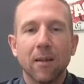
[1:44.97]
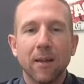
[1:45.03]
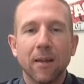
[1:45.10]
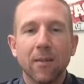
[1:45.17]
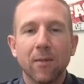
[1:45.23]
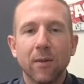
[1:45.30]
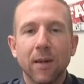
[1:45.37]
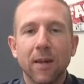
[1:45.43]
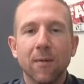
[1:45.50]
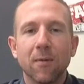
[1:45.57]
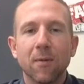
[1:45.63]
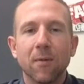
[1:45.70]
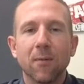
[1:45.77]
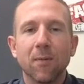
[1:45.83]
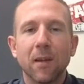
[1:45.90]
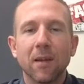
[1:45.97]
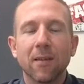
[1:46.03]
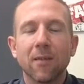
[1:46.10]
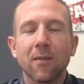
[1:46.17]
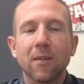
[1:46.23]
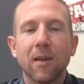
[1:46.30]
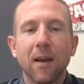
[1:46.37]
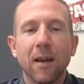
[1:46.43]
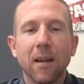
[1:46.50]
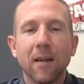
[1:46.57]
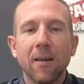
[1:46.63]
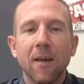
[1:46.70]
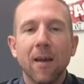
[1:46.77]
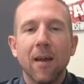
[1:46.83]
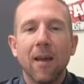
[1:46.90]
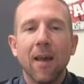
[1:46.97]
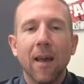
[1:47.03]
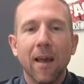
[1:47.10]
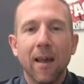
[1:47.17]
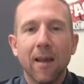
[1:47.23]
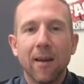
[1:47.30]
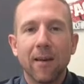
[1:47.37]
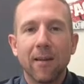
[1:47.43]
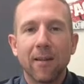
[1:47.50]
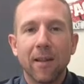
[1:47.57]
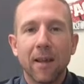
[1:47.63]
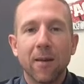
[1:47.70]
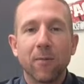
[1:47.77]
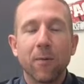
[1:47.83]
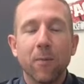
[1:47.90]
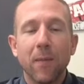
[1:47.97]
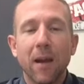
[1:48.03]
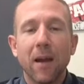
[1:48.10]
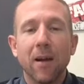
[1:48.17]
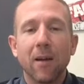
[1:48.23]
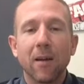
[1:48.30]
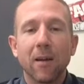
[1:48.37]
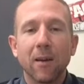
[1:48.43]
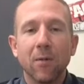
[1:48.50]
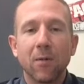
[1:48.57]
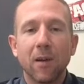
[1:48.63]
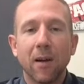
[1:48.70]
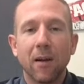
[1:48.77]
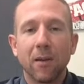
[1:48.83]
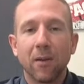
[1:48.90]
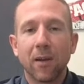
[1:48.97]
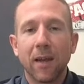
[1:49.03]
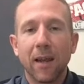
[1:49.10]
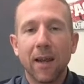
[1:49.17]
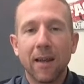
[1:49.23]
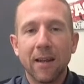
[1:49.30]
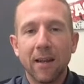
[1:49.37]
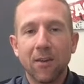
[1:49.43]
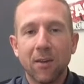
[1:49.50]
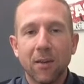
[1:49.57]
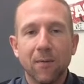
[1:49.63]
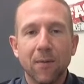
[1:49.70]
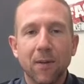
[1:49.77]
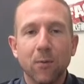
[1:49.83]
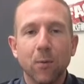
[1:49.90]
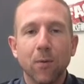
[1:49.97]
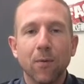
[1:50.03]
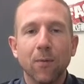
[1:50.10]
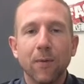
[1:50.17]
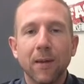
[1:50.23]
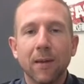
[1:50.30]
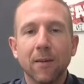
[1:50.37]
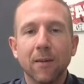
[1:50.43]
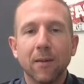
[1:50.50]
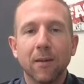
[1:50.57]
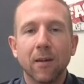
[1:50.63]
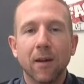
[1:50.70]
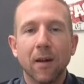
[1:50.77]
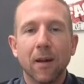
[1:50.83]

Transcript: these 3 different fields of study. And then from there, you started looking at each individual field